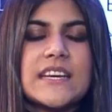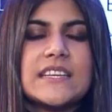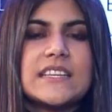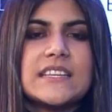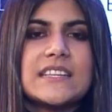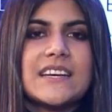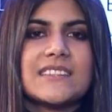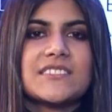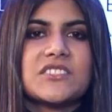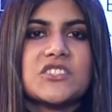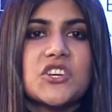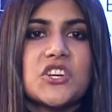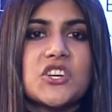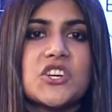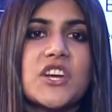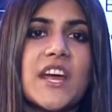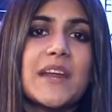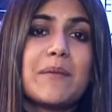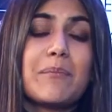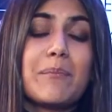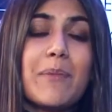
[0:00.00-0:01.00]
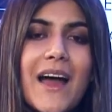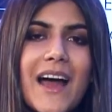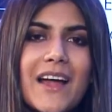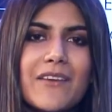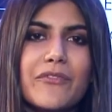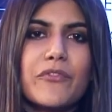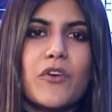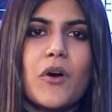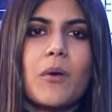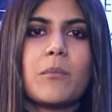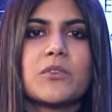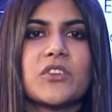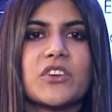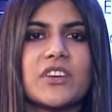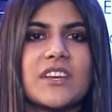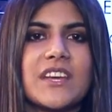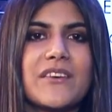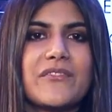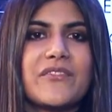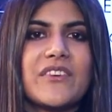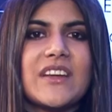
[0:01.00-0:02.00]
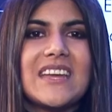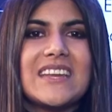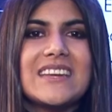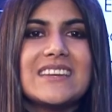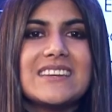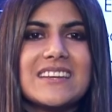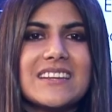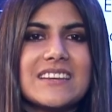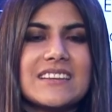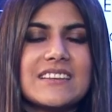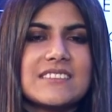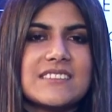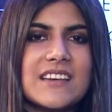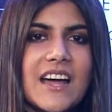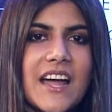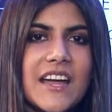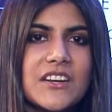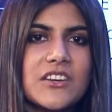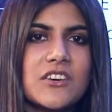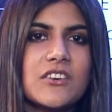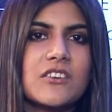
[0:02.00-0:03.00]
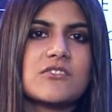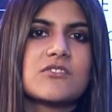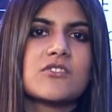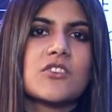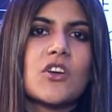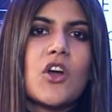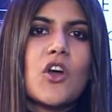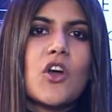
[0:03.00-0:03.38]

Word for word: EDIDAs is such a great platform to give Indian designers